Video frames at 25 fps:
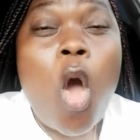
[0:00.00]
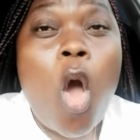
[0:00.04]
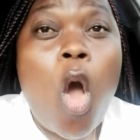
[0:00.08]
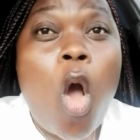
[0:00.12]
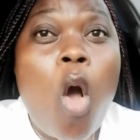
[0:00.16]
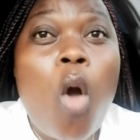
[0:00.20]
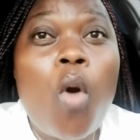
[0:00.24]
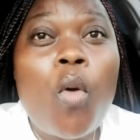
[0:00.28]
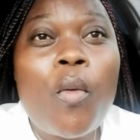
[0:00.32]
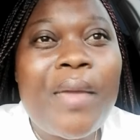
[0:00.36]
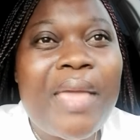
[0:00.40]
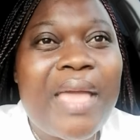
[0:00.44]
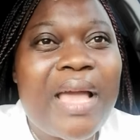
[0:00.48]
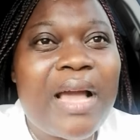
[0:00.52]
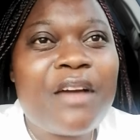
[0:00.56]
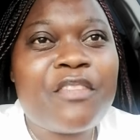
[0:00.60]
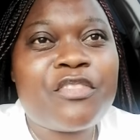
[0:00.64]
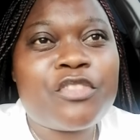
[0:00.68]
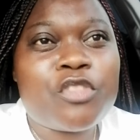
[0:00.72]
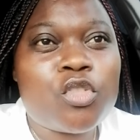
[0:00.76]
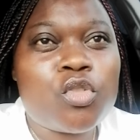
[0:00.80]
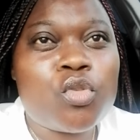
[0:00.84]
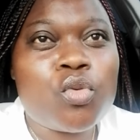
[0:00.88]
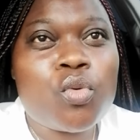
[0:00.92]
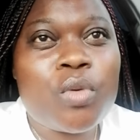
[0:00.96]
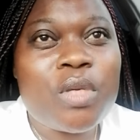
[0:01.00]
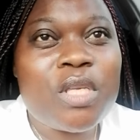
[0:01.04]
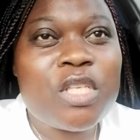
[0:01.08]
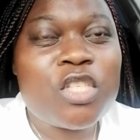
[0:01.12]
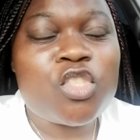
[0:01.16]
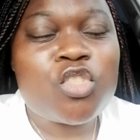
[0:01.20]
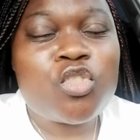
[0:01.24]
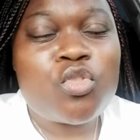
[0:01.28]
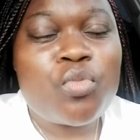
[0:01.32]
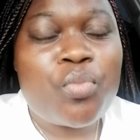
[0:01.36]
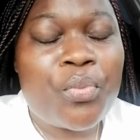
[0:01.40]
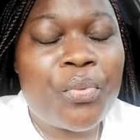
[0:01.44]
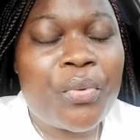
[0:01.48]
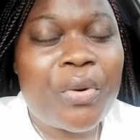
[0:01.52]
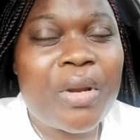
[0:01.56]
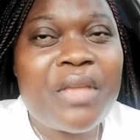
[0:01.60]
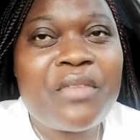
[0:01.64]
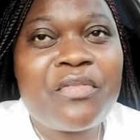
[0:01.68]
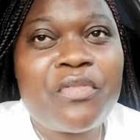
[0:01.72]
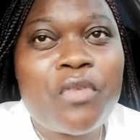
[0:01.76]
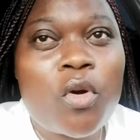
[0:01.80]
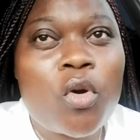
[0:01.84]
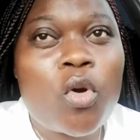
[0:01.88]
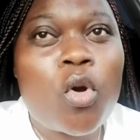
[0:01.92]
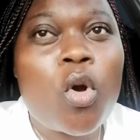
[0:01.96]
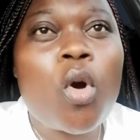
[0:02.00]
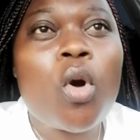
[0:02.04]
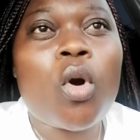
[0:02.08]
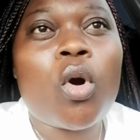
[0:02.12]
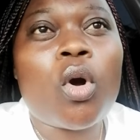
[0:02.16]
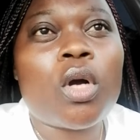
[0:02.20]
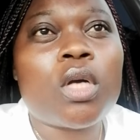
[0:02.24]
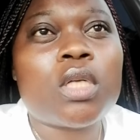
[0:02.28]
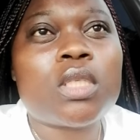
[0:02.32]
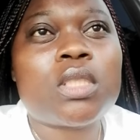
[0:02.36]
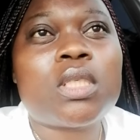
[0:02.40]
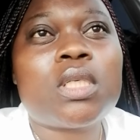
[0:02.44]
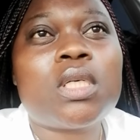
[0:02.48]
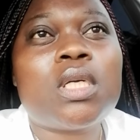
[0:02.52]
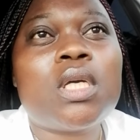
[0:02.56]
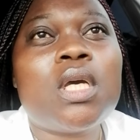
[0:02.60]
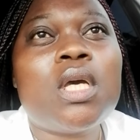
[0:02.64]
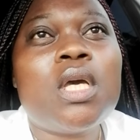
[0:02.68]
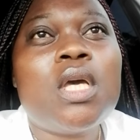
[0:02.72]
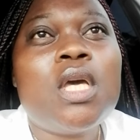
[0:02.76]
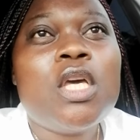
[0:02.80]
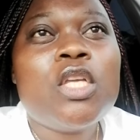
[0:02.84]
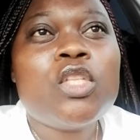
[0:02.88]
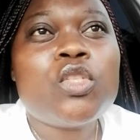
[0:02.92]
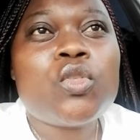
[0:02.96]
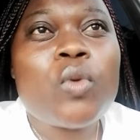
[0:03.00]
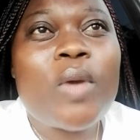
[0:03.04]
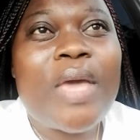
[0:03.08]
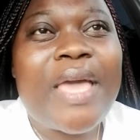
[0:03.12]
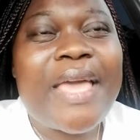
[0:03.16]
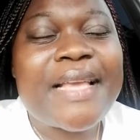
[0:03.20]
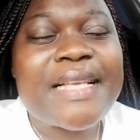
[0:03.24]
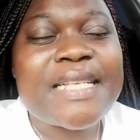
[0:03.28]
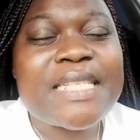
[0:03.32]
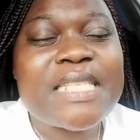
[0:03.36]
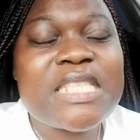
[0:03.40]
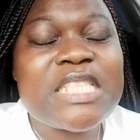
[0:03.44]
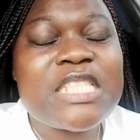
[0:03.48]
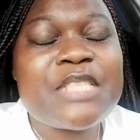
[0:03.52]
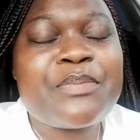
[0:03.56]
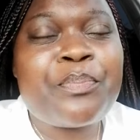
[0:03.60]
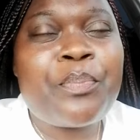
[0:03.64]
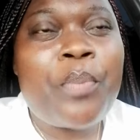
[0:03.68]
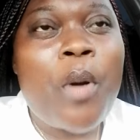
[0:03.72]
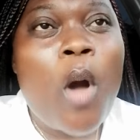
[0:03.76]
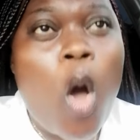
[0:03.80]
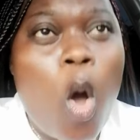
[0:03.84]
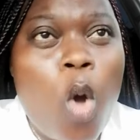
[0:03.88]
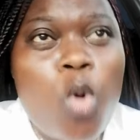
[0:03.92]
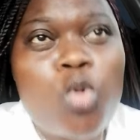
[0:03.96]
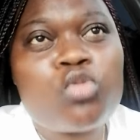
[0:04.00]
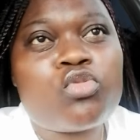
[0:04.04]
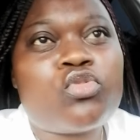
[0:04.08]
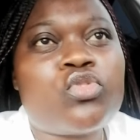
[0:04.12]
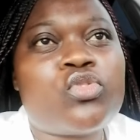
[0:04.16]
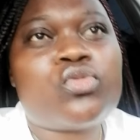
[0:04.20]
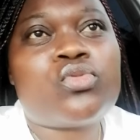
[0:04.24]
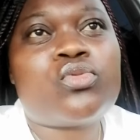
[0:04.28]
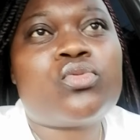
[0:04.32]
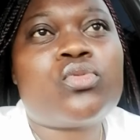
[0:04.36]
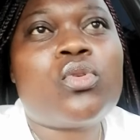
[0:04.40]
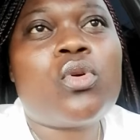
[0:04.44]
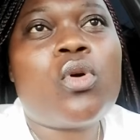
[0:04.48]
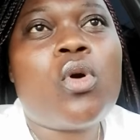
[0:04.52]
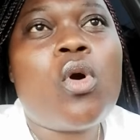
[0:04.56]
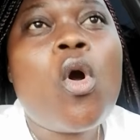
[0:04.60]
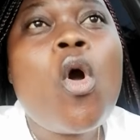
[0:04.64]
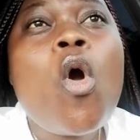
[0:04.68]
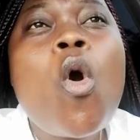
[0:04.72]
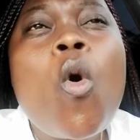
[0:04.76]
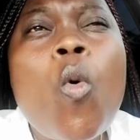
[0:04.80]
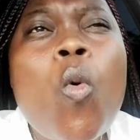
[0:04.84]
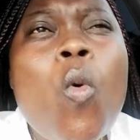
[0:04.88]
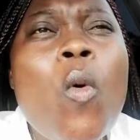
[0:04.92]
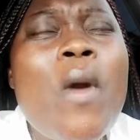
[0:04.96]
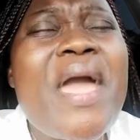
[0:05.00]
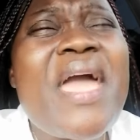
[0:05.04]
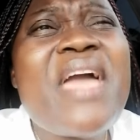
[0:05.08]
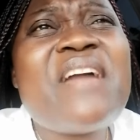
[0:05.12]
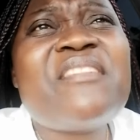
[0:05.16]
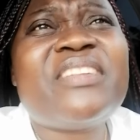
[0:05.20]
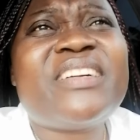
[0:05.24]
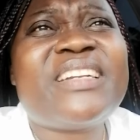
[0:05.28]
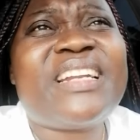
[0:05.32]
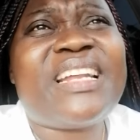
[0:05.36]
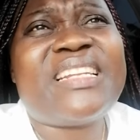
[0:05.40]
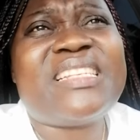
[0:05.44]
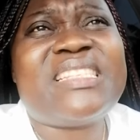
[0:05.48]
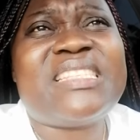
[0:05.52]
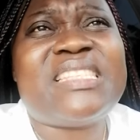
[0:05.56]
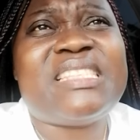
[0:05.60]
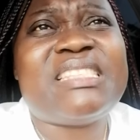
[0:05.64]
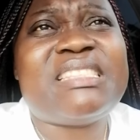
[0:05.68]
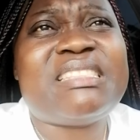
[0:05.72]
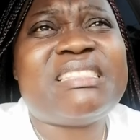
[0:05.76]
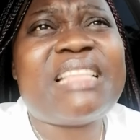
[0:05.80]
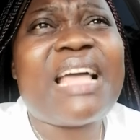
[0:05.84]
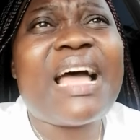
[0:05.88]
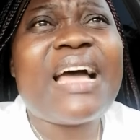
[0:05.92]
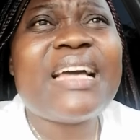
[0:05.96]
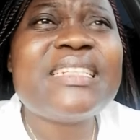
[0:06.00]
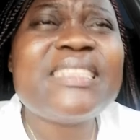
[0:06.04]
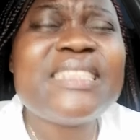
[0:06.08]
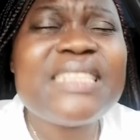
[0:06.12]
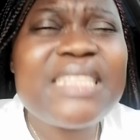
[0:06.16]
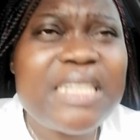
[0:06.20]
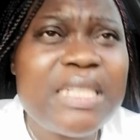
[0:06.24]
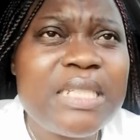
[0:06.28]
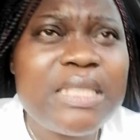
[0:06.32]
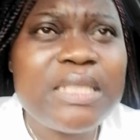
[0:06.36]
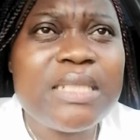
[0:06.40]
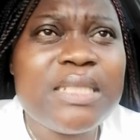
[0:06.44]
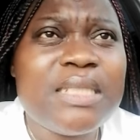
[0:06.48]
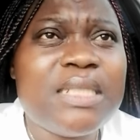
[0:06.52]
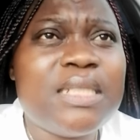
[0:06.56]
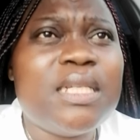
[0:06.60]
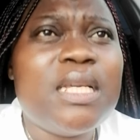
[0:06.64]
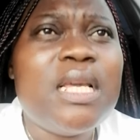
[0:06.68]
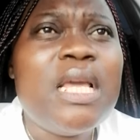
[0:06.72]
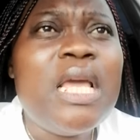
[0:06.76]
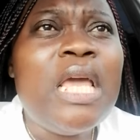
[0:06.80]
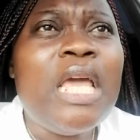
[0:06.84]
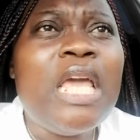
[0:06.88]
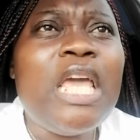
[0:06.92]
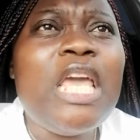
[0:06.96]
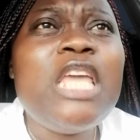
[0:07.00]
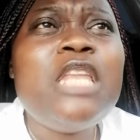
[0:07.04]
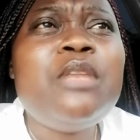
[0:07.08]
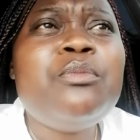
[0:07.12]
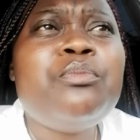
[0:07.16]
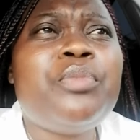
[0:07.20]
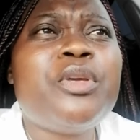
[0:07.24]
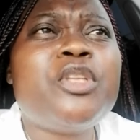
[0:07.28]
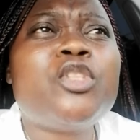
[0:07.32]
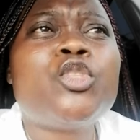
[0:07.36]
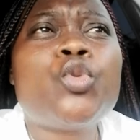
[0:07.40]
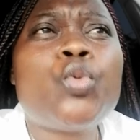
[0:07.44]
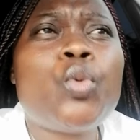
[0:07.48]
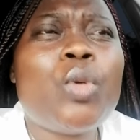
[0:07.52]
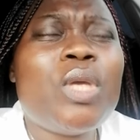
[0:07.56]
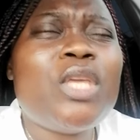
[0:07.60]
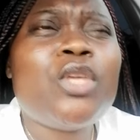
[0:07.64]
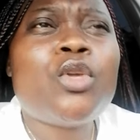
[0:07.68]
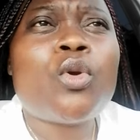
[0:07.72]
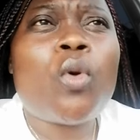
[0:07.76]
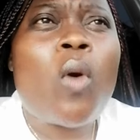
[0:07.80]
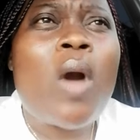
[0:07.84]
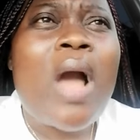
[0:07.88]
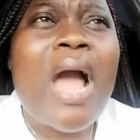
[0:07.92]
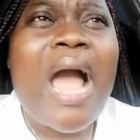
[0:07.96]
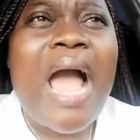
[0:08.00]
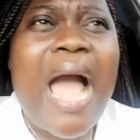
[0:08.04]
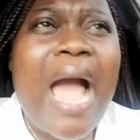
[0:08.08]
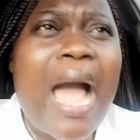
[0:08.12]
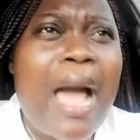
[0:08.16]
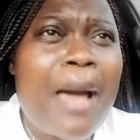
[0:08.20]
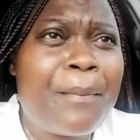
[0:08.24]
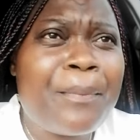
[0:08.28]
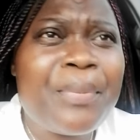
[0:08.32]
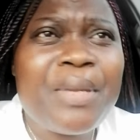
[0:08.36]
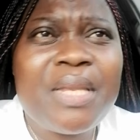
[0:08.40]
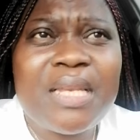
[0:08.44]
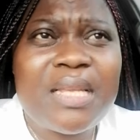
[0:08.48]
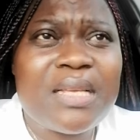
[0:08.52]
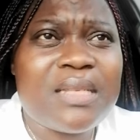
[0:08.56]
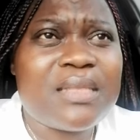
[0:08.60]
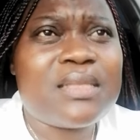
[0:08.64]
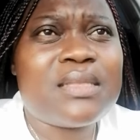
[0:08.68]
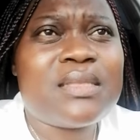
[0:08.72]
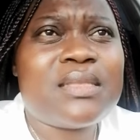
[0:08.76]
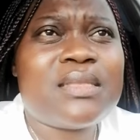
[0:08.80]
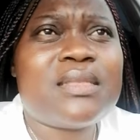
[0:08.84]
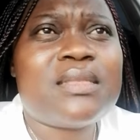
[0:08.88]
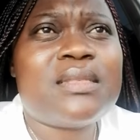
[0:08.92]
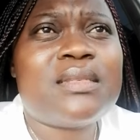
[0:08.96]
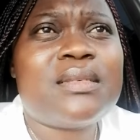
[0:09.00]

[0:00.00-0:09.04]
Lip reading: All we have to do is to pray for God to expose whoever that is standing in between your happiness.